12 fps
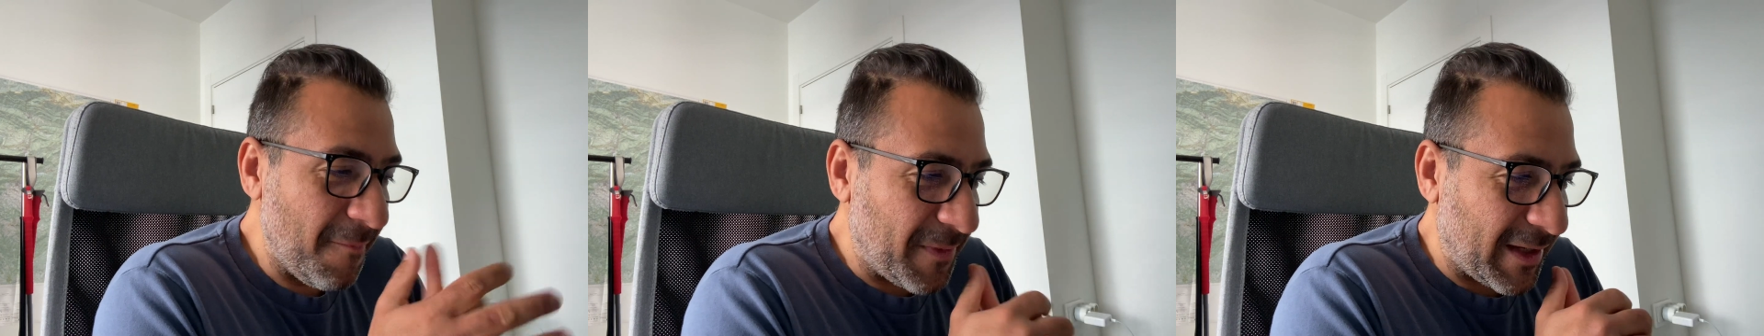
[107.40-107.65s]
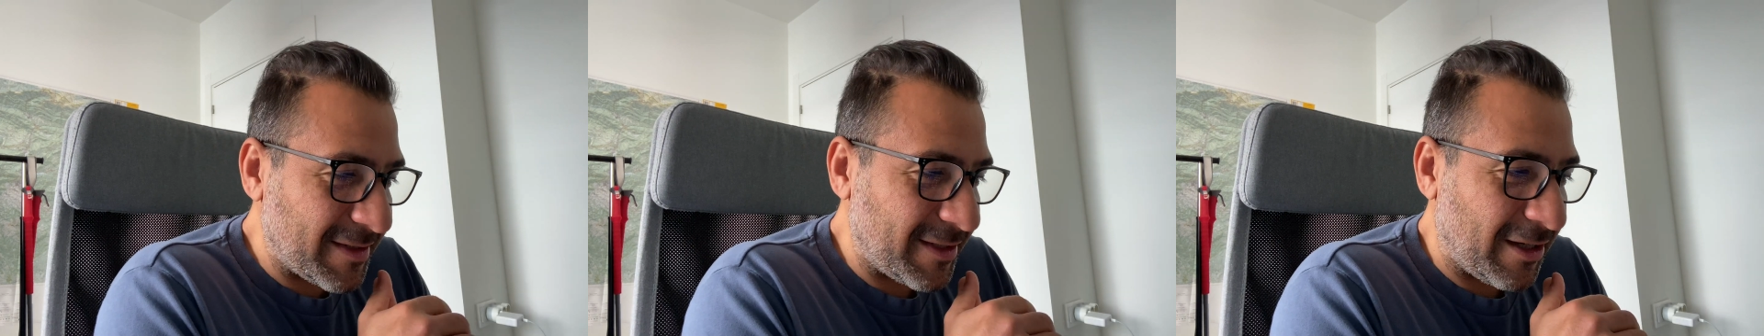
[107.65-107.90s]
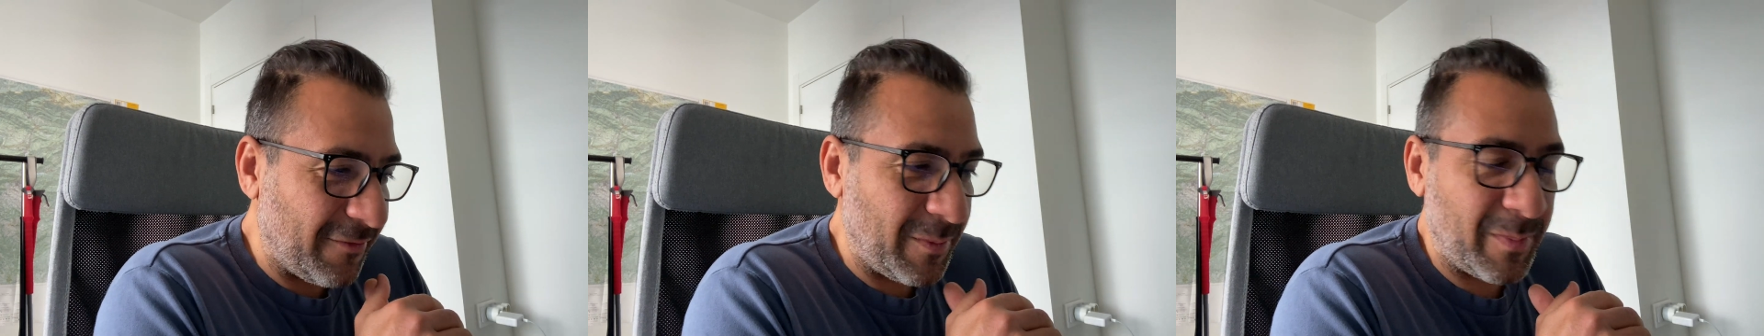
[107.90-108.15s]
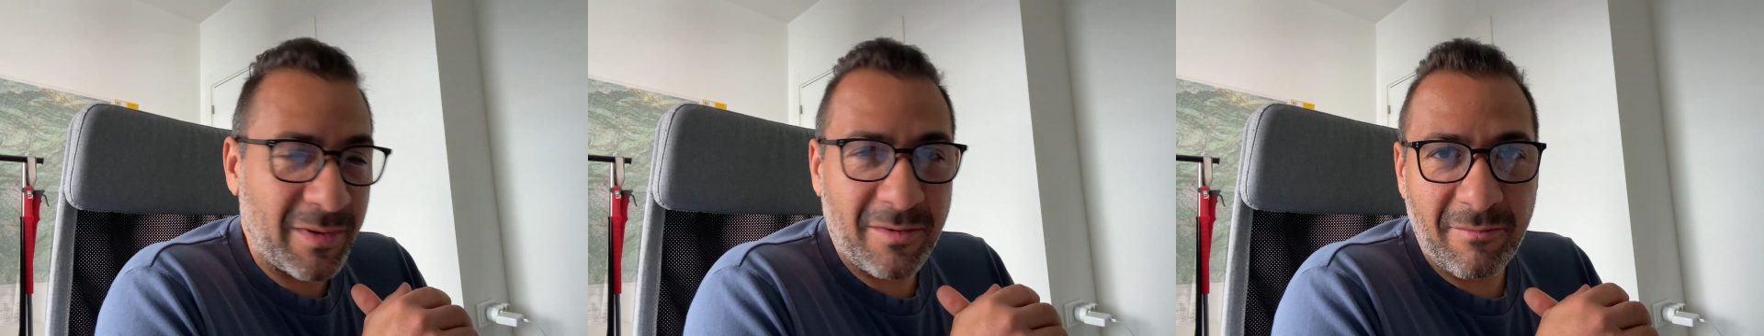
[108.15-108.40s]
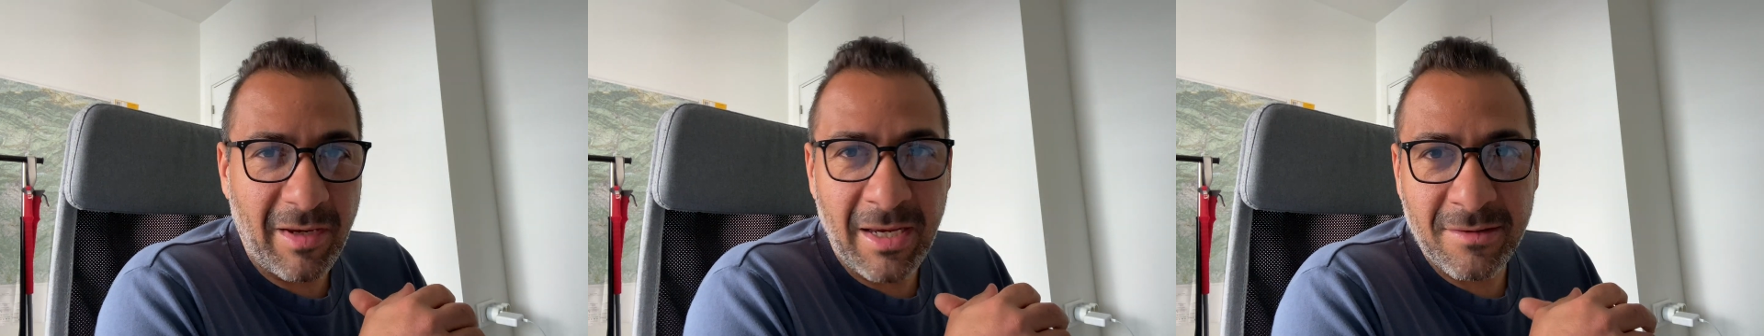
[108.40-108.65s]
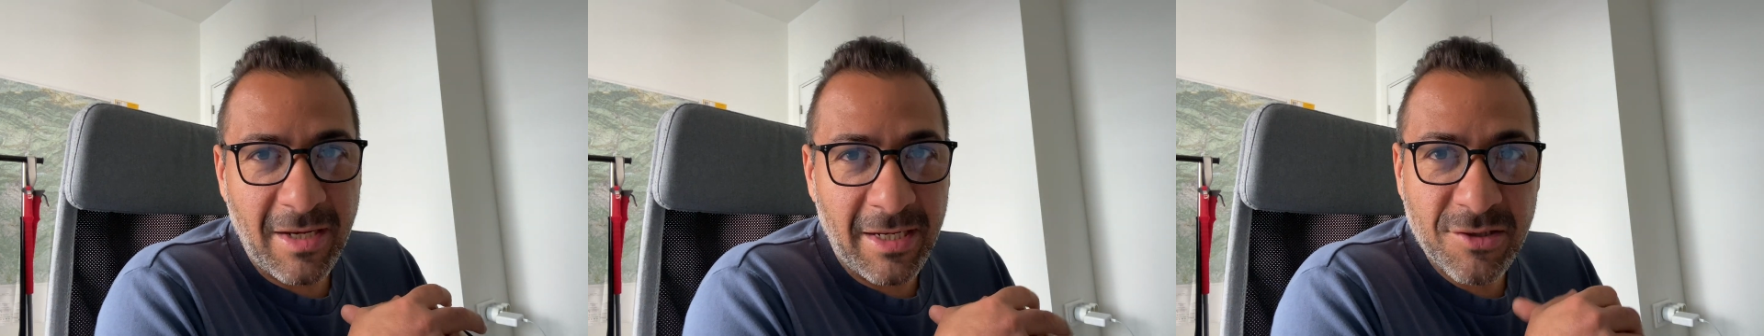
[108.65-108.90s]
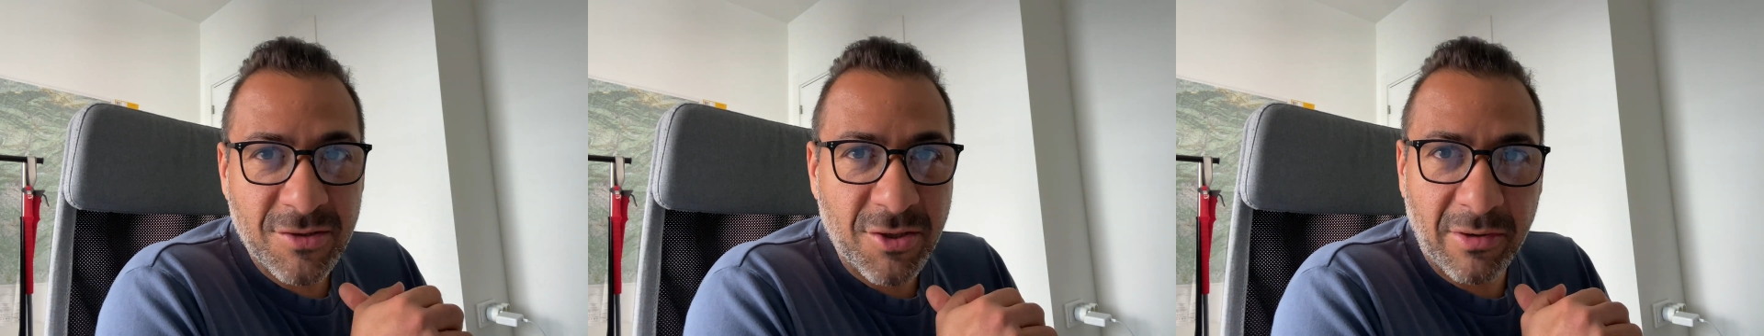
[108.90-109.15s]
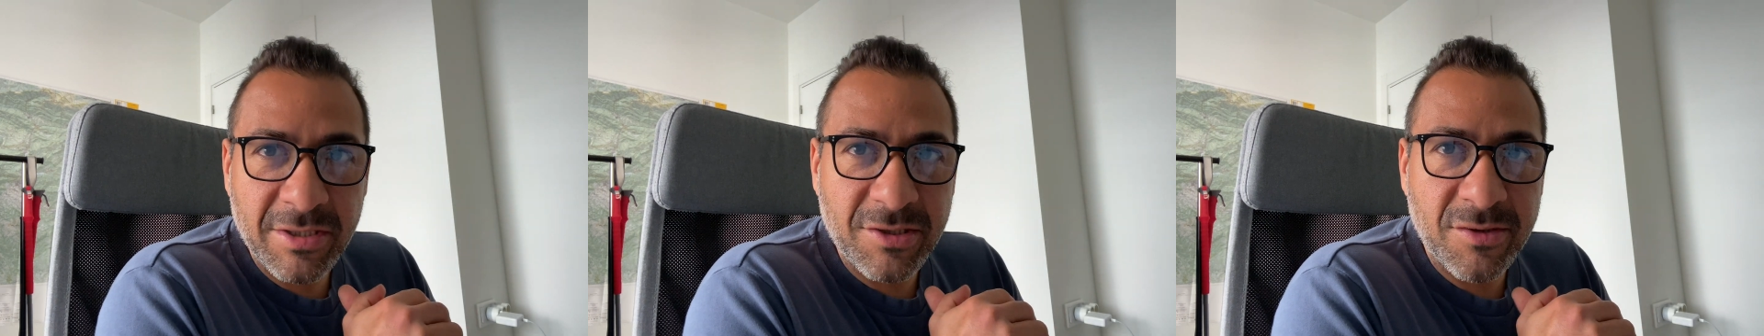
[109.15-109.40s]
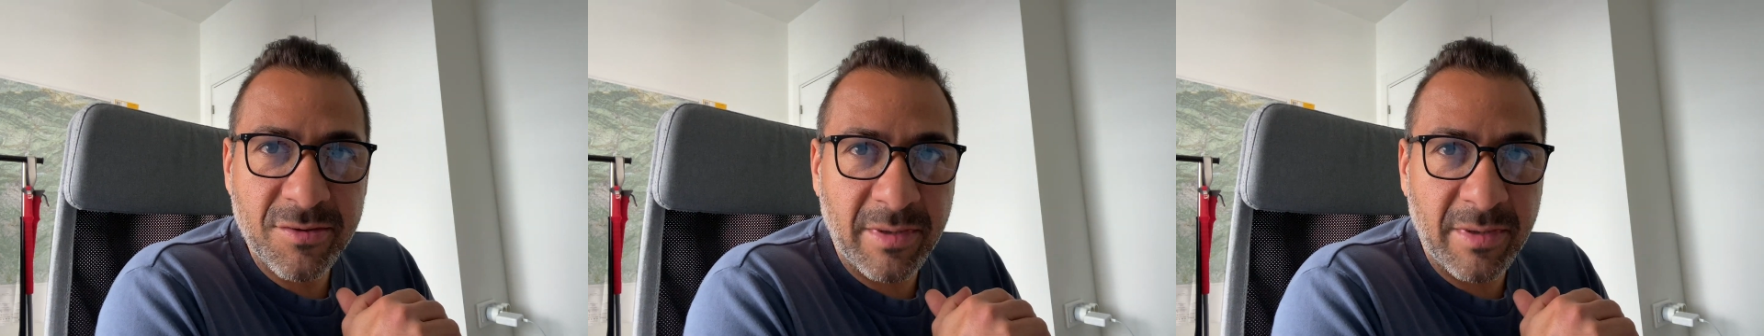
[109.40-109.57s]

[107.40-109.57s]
I still have it, but it just crashes too